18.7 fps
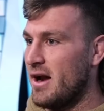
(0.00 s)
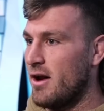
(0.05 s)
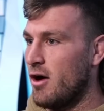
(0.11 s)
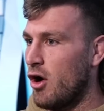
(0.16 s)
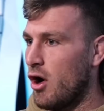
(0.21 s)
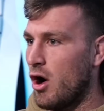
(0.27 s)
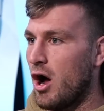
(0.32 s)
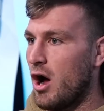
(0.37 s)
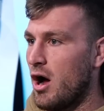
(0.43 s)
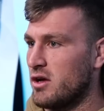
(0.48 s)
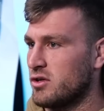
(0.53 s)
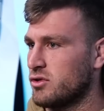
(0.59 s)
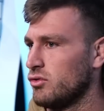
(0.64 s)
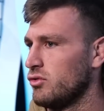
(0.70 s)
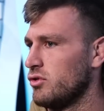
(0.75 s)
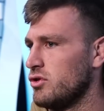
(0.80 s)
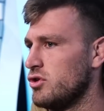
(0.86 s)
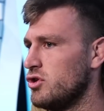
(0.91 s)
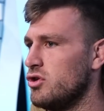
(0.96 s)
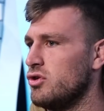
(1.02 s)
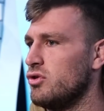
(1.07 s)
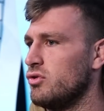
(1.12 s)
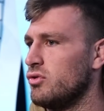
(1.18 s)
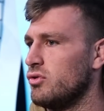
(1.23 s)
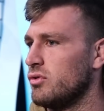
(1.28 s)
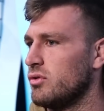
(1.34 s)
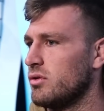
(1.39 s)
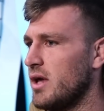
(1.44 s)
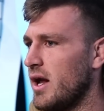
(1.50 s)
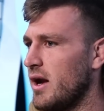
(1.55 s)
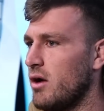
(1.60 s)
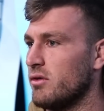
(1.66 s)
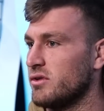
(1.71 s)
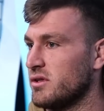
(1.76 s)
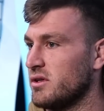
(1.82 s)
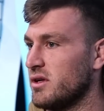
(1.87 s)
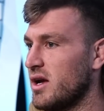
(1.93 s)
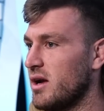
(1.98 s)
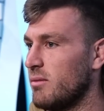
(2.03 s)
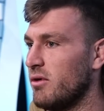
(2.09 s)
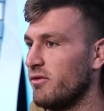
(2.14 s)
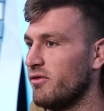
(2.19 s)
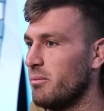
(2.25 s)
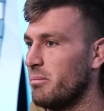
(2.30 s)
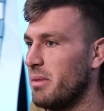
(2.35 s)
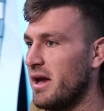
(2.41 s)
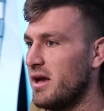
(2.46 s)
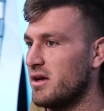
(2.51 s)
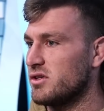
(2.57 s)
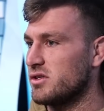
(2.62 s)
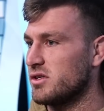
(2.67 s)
I sort of knew that I was going to come off the bench,